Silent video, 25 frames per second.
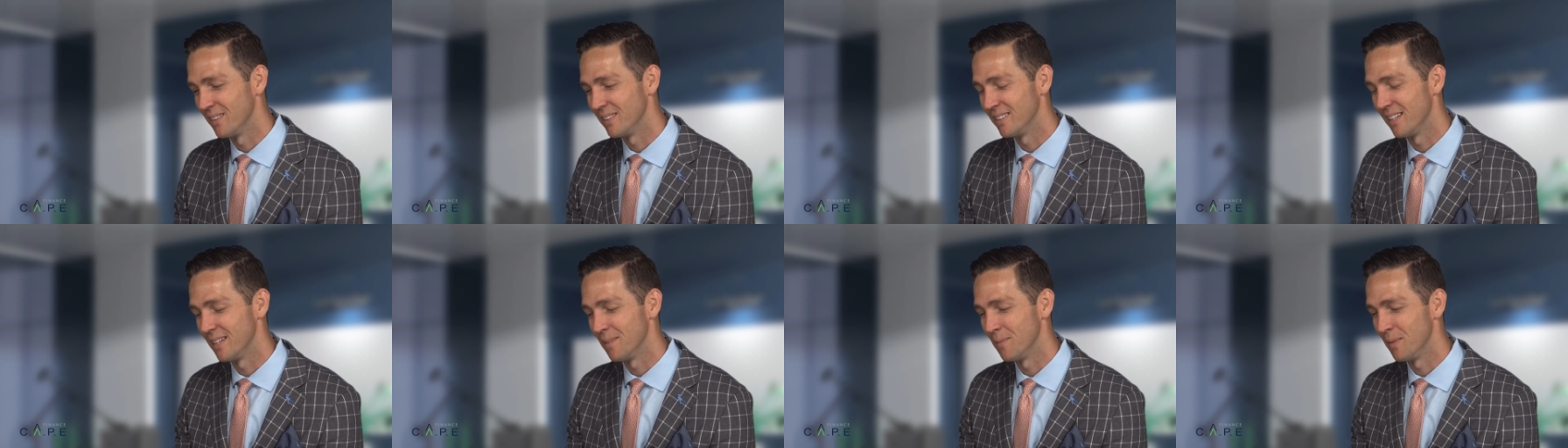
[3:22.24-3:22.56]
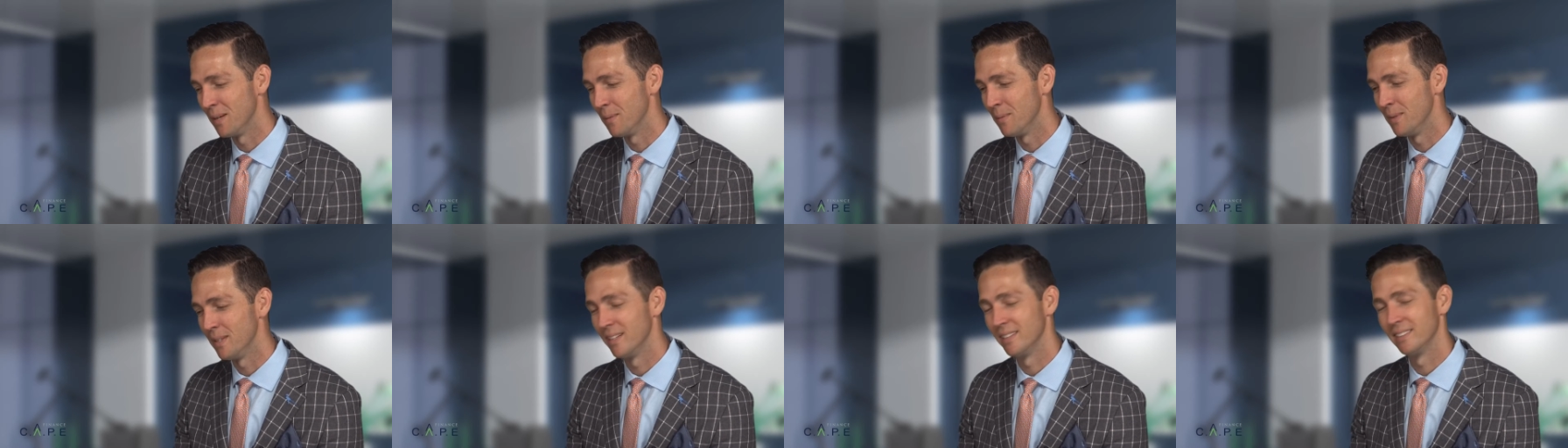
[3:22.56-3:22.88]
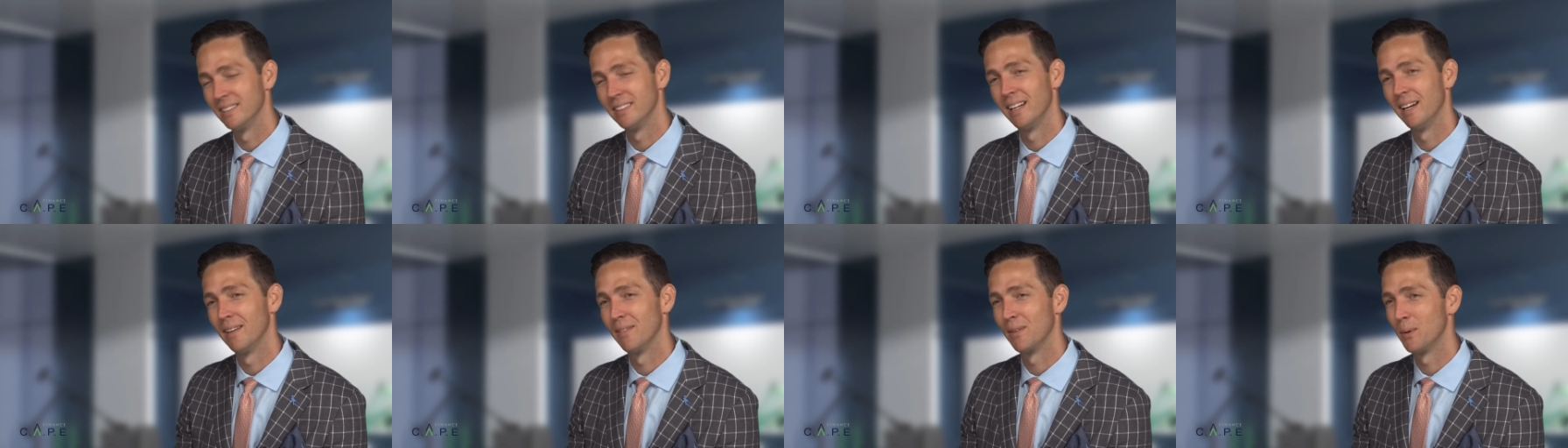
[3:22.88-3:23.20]
it maybe
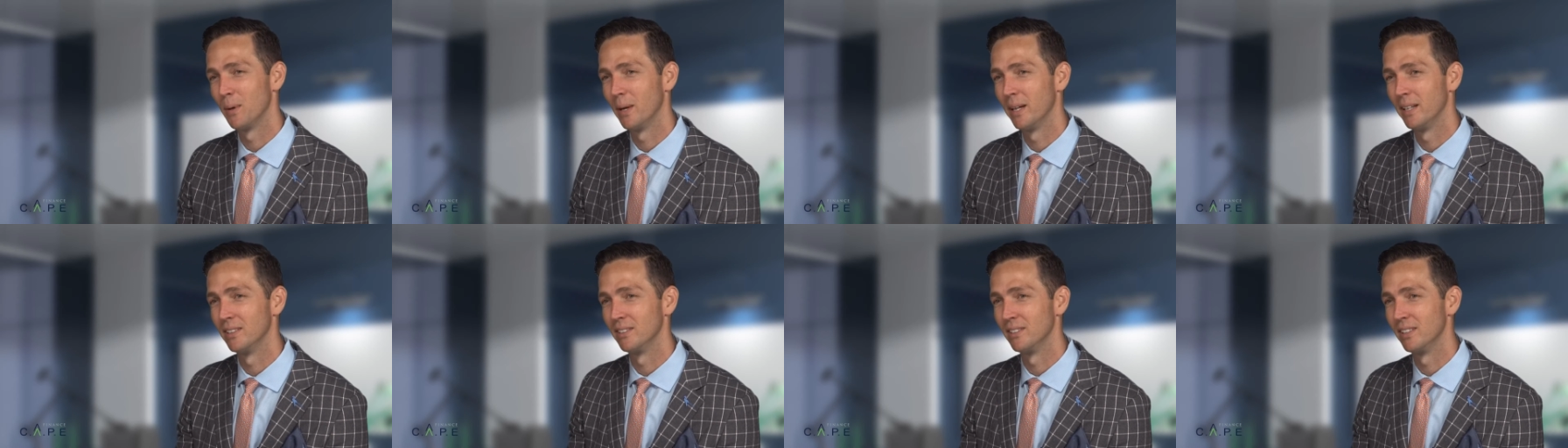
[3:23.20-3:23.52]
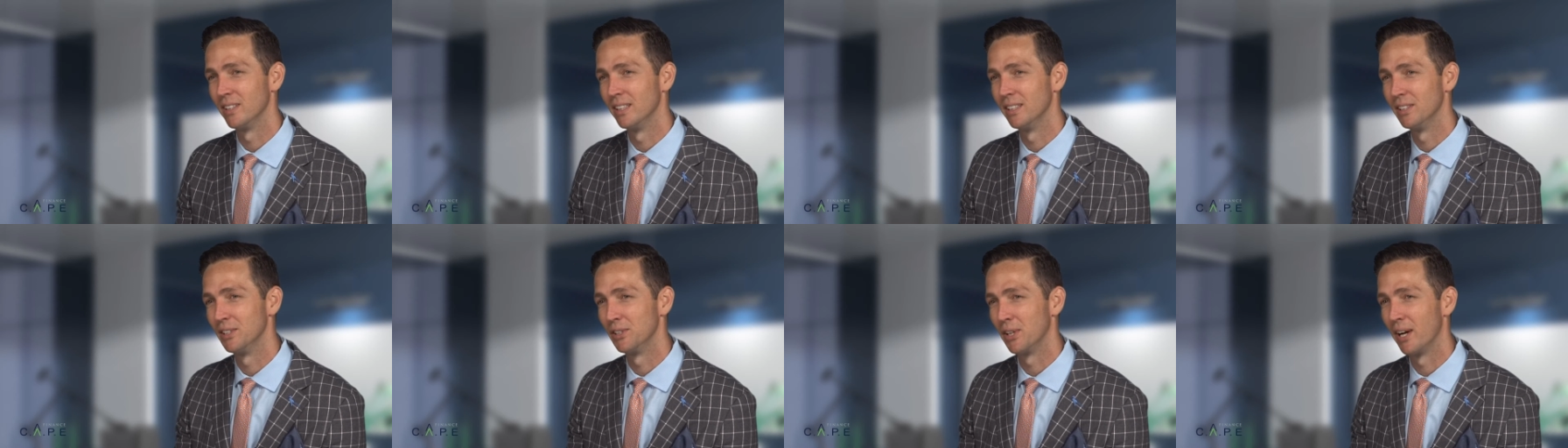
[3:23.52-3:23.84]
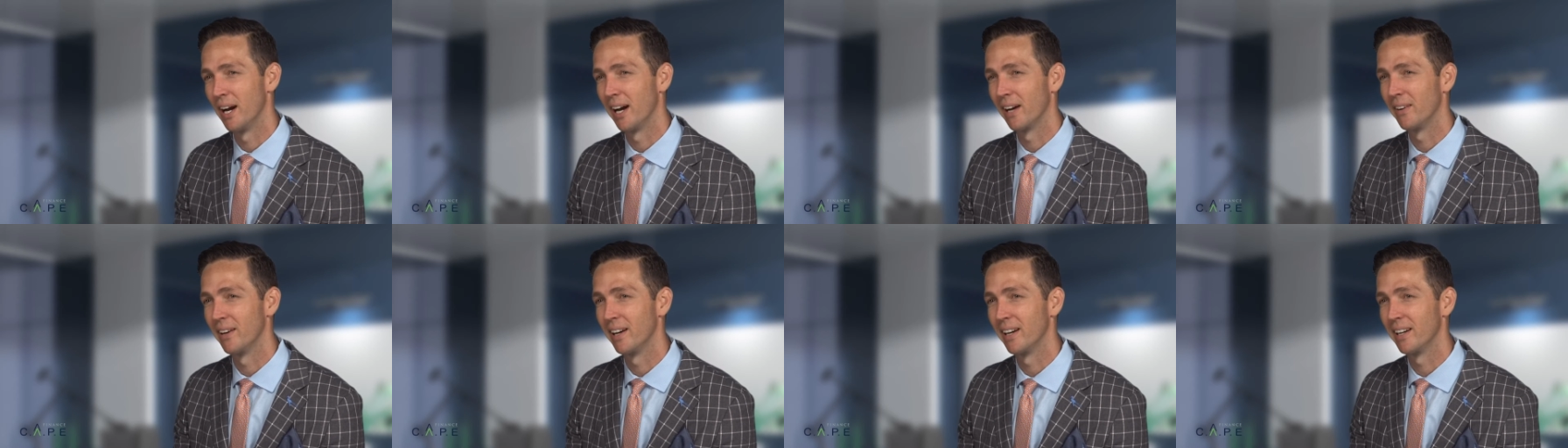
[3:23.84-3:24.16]
doesn't have quite as good a
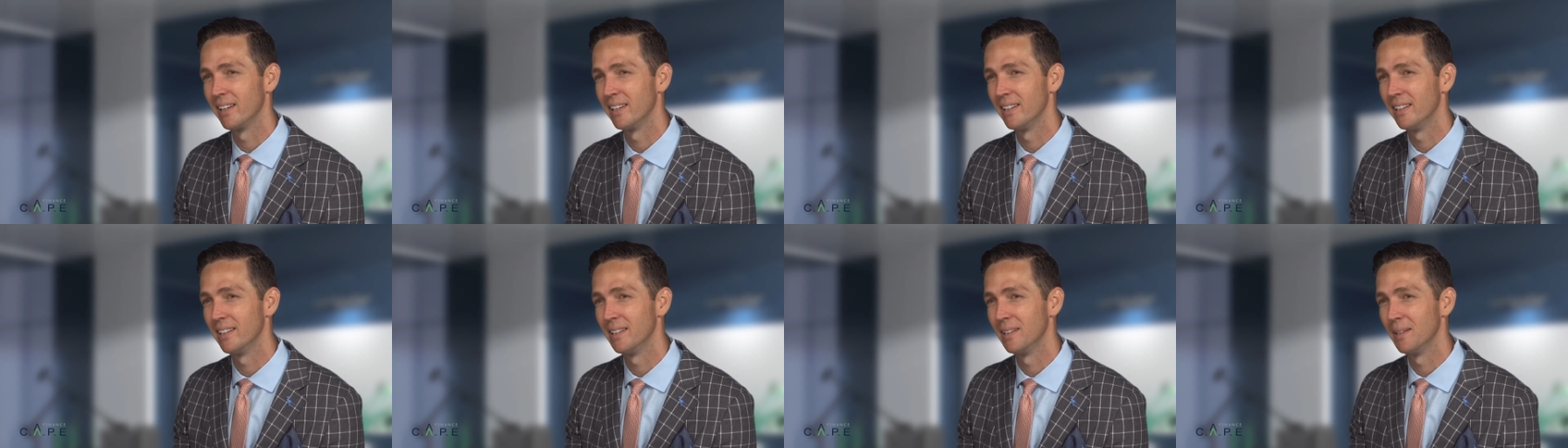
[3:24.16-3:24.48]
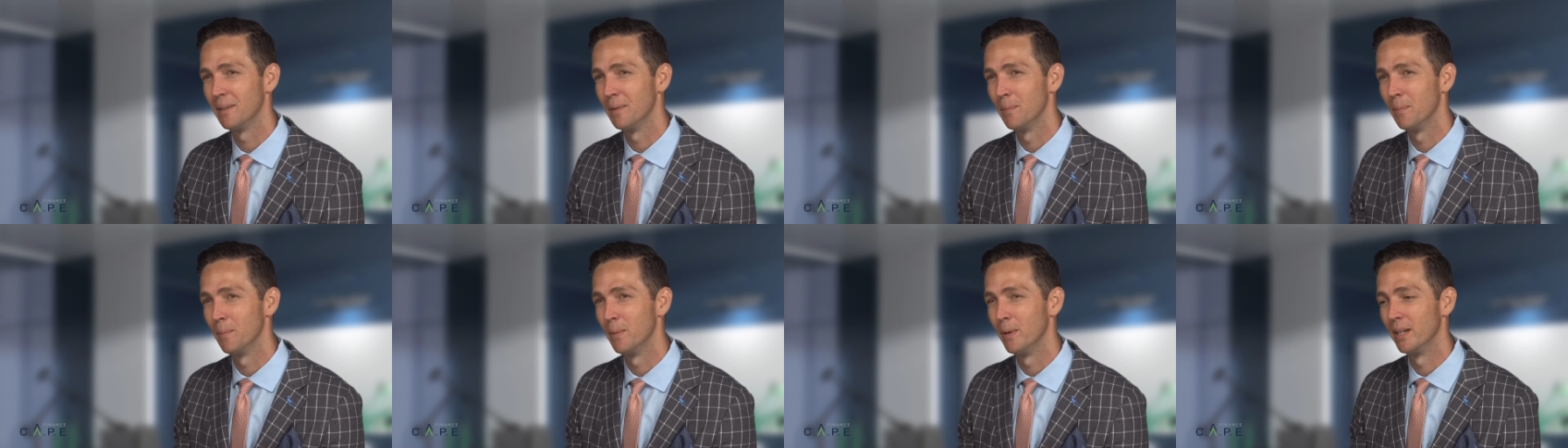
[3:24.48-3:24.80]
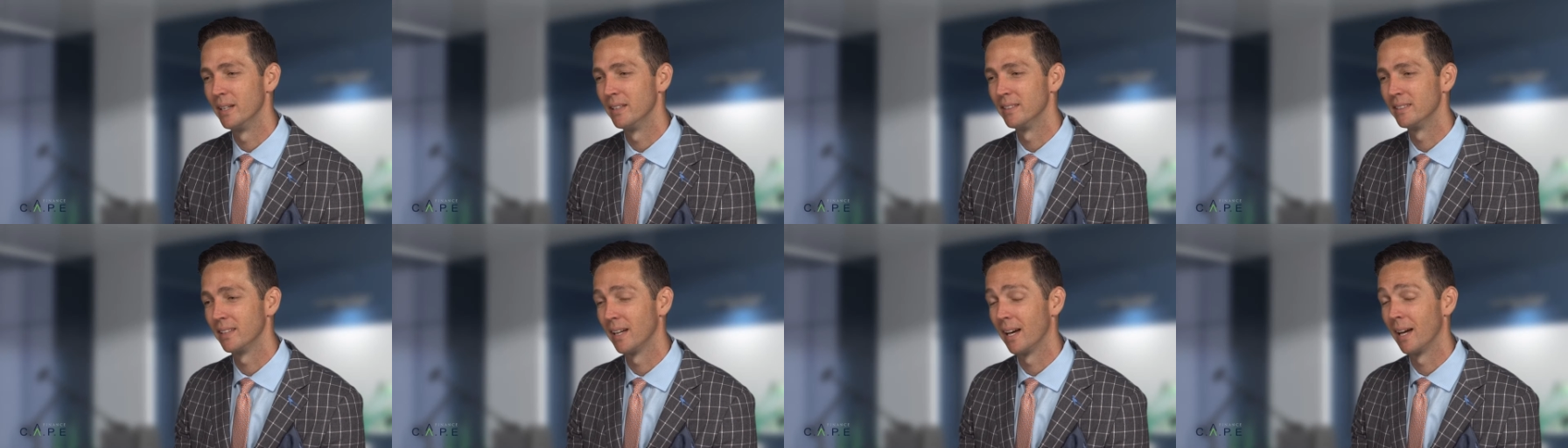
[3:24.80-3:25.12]
track record, but
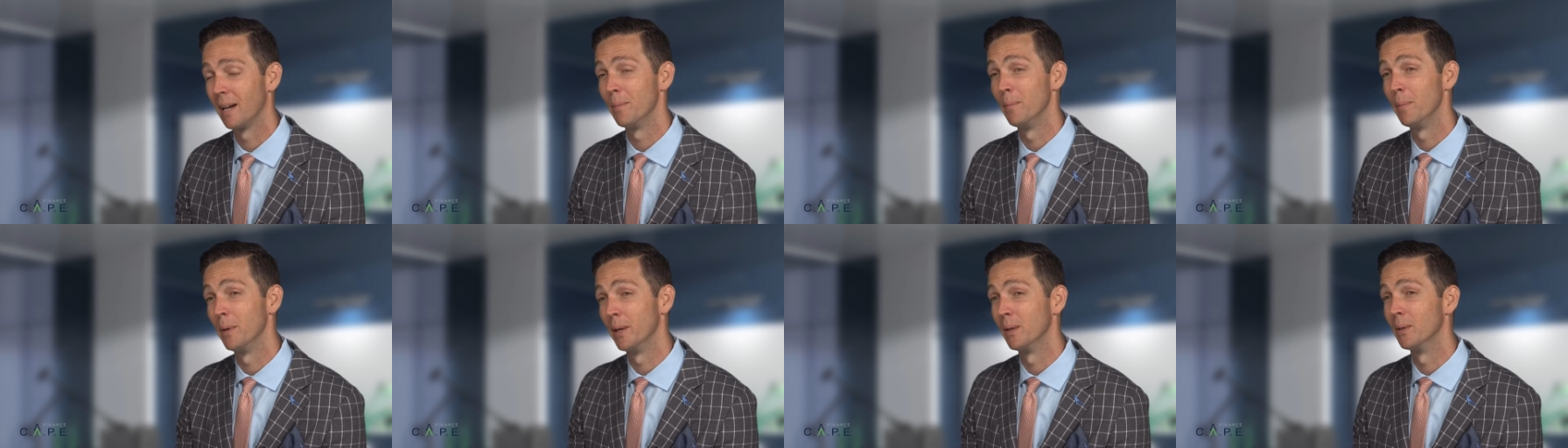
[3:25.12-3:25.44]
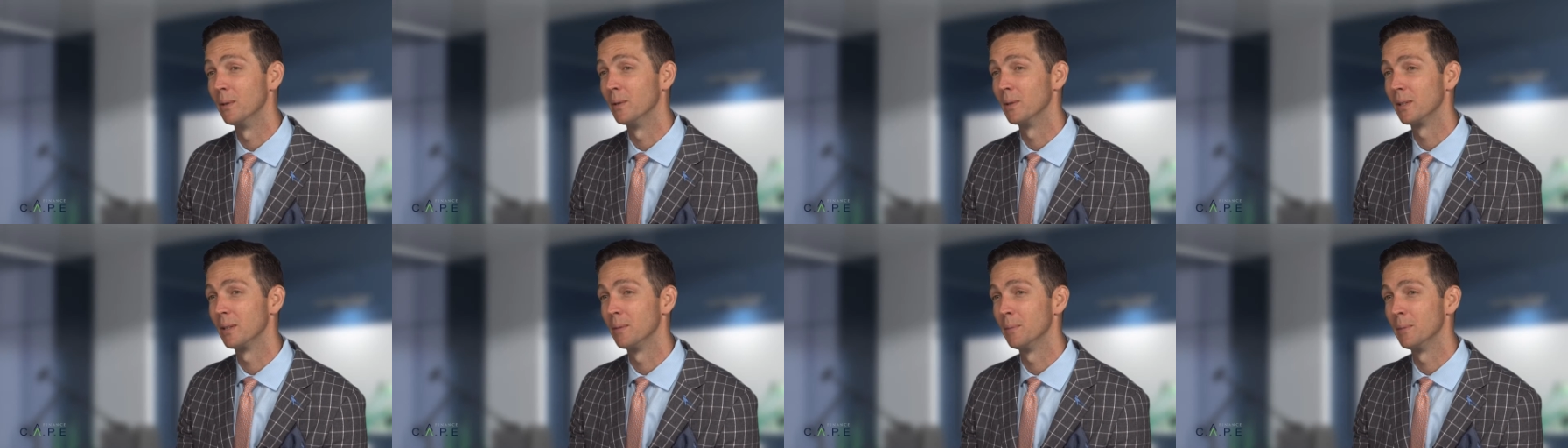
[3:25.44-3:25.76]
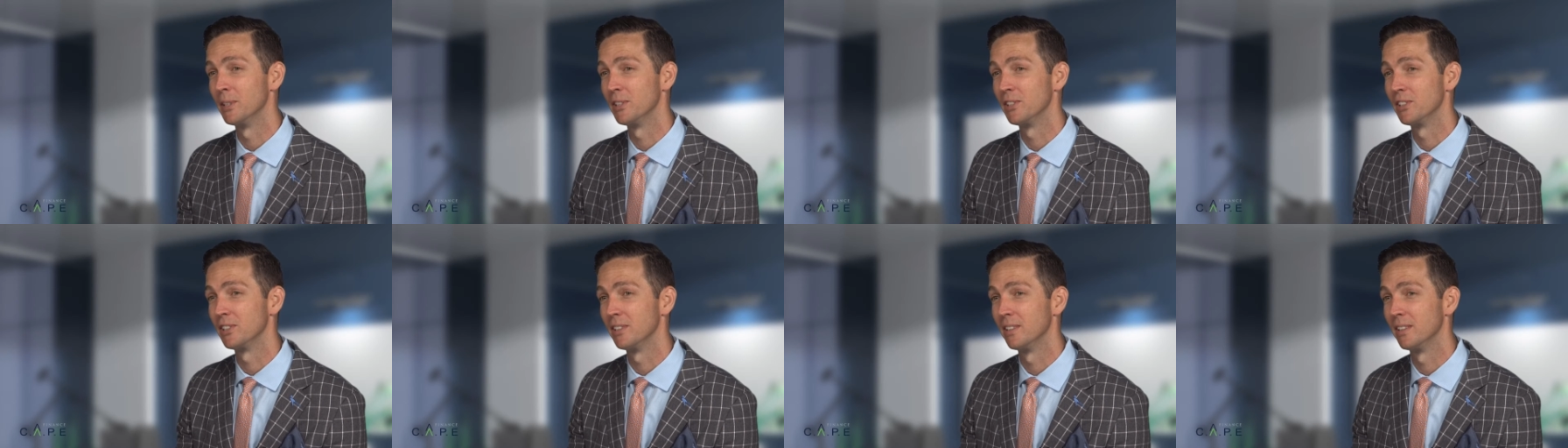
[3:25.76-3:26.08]
it's got a big old
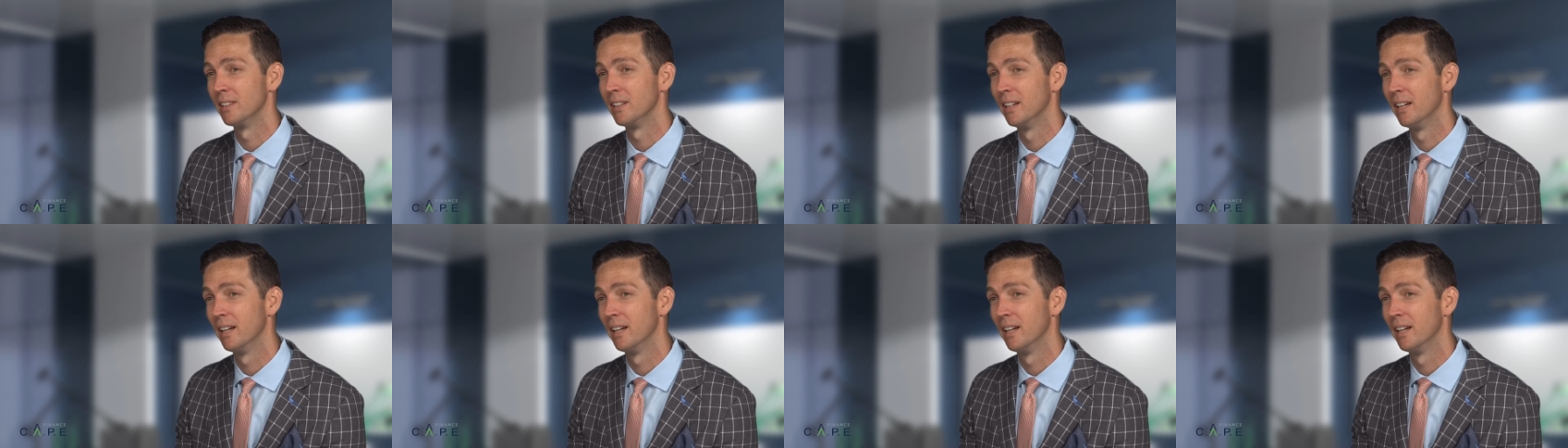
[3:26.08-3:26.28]
commission.